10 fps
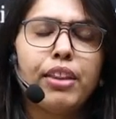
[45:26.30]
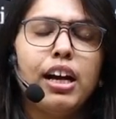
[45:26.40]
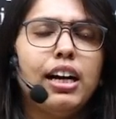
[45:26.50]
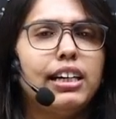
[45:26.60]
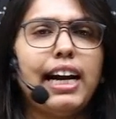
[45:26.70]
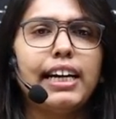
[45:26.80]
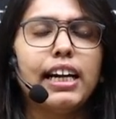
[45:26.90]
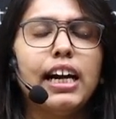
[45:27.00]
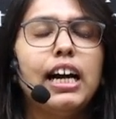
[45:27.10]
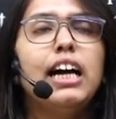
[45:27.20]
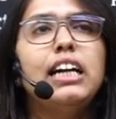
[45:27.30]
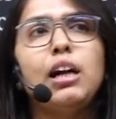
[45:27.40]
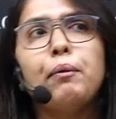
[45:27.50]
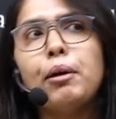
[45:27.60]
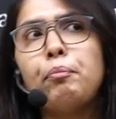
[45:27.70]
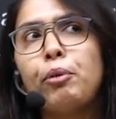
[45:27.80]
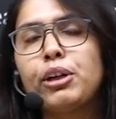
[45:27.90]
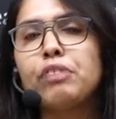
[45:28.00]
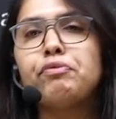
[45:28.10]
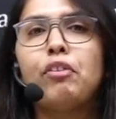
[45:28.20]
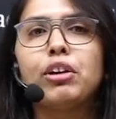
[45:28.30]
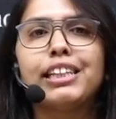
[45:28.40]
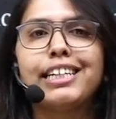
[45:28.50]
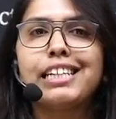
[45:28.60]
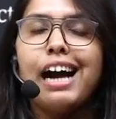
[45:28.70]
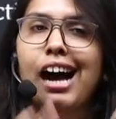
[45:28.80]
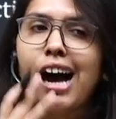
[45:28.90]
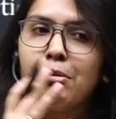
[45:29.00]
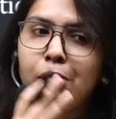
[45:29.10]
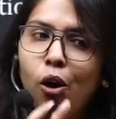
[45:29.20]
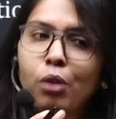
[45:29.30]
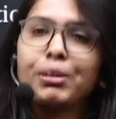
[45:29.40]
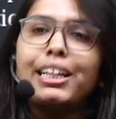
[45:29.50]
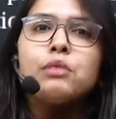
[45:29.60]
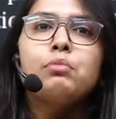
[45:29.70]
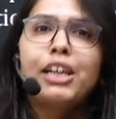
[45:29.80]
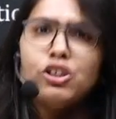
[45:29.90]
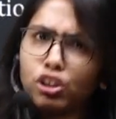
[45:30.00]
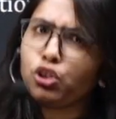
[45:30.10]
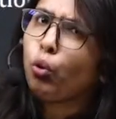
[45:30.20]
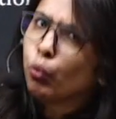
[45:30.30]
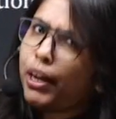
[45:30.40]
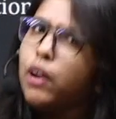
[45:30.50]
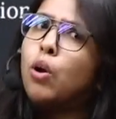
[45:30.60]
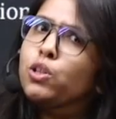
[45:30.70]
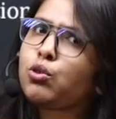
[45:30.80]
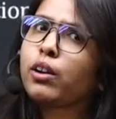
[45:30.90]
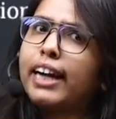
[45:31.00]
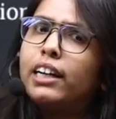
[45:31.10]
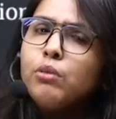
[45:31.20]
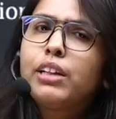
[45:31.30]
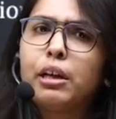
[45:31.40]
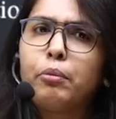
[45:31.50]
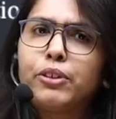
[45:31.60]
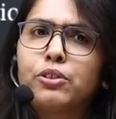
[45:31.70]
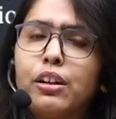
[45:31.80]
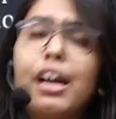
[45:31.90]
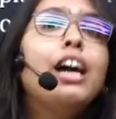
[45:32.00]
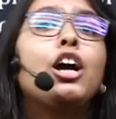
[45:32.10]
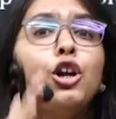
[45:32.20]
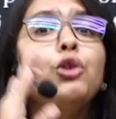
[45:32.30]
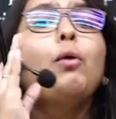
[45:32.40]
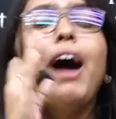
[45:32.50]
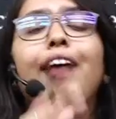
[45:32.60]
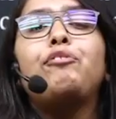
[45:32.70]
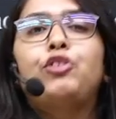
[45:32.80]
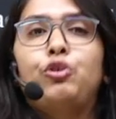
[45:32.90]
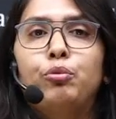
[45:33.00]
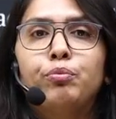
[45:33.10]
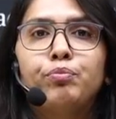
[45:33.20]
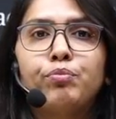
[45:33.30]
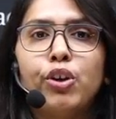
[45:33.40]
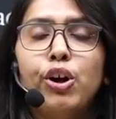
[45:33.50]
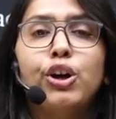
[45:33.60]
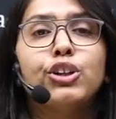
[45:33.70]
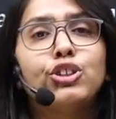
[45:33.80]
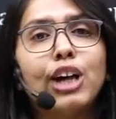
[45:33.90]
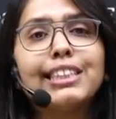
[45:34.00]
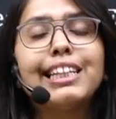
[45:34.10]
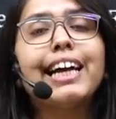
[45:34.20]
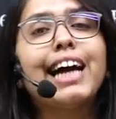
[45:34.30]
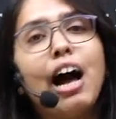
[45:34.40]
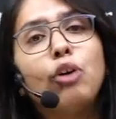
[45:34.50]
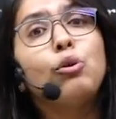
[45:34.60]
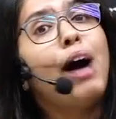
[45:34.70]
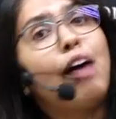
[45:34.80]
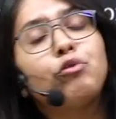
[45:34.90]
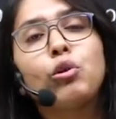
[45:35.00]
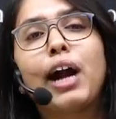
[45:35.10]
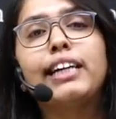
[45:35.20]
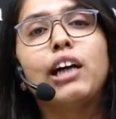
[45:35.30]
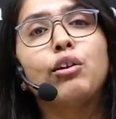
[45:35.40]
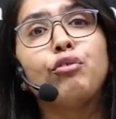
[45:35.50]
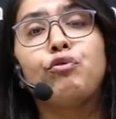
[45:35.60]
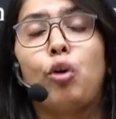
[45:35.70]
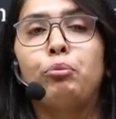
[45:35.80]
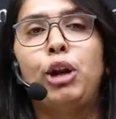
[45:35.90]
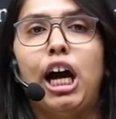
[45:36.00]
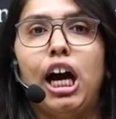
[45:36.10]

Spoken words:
right? Now when you're putting forth this along with explanation, you will also write down the equation. You have to, just like how you have to write down a formula